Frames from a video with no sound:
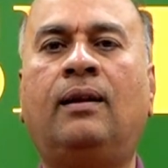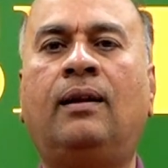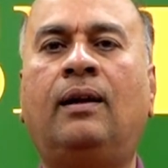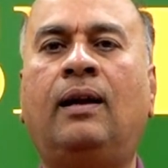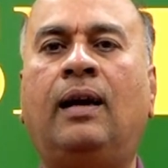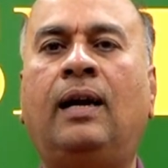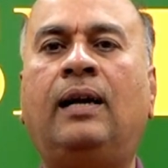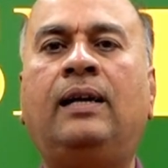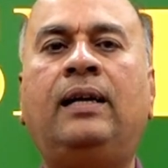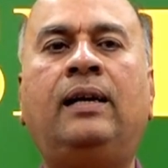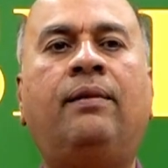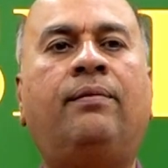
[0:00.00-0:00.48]

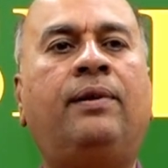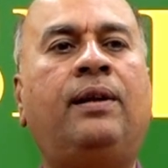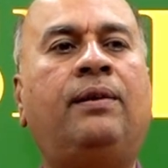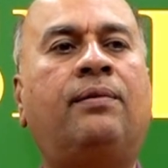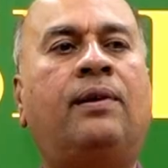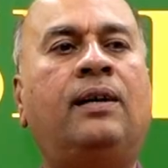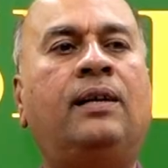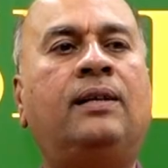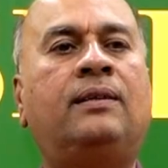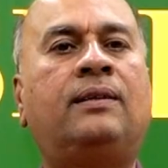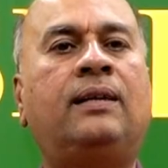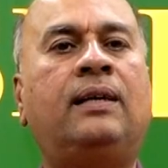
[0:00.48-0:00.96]
and
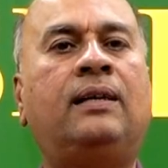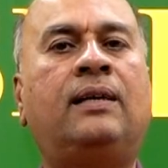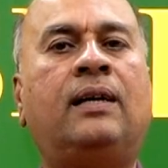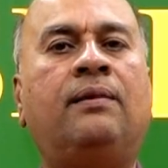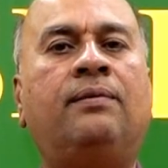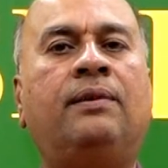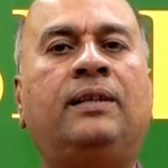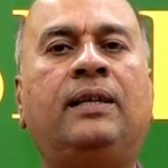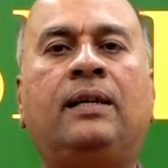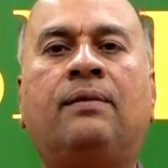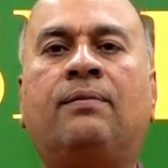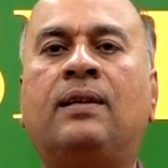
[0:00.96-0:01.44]
everyone is treated
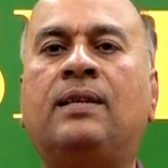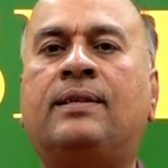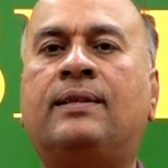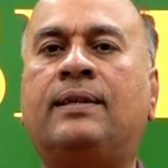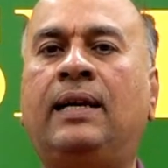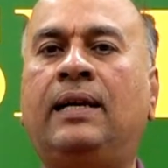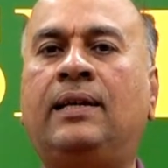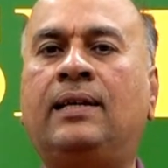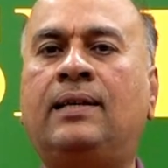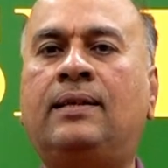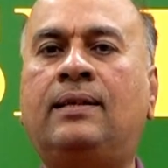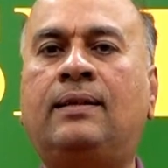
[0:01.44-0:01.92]
with equal
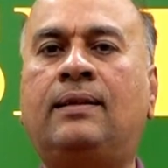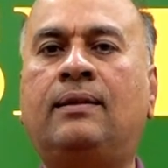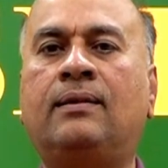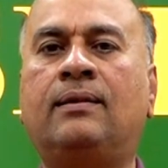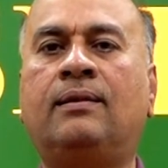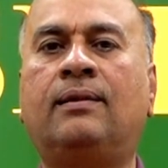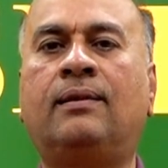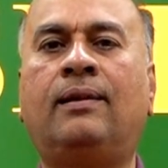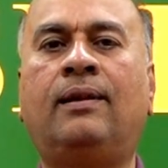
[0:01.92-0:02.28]
status,